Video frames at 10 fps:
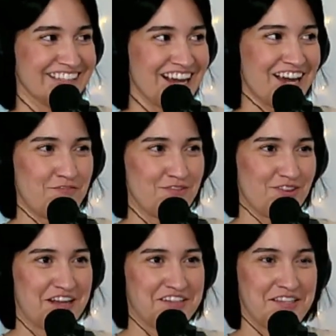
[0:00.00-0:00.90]
I feel
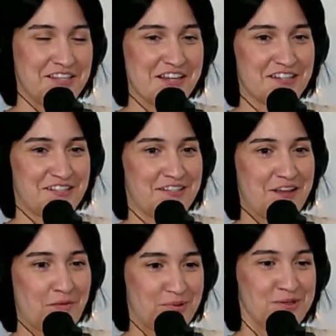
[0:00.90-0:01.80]
like that's the next
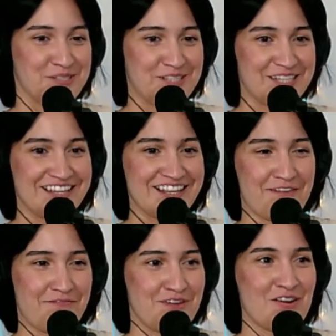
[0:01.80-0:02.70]
step to
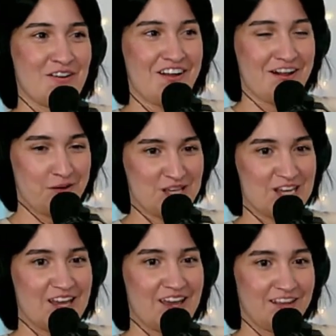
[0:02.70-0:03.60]
figure out how to be
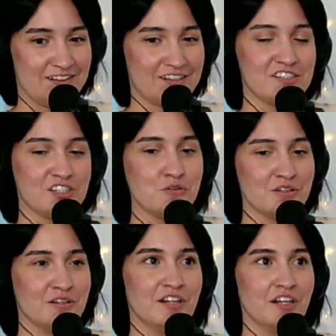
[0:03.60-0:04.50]
a headliner, because you
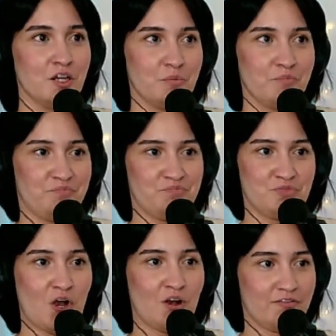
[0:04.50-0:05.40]
can
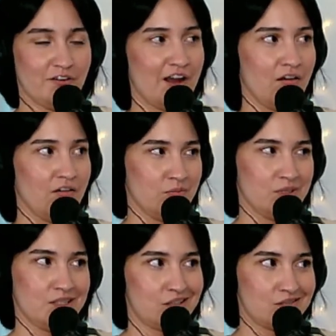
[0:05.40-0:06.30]
talk for an hour,
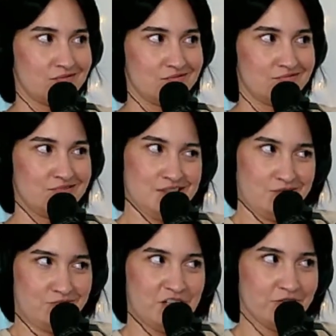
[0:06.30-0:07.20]
but like
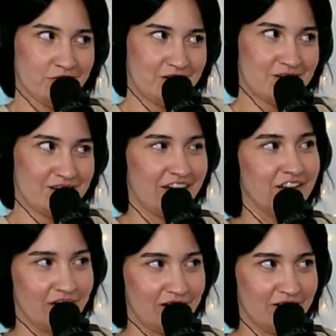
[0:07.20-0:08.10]
doesn't mean you're like a
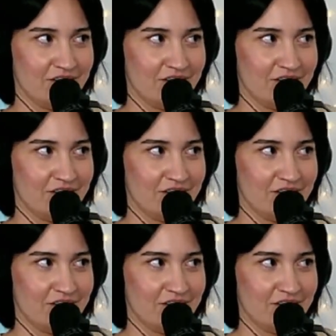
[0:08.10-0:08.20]
headliner.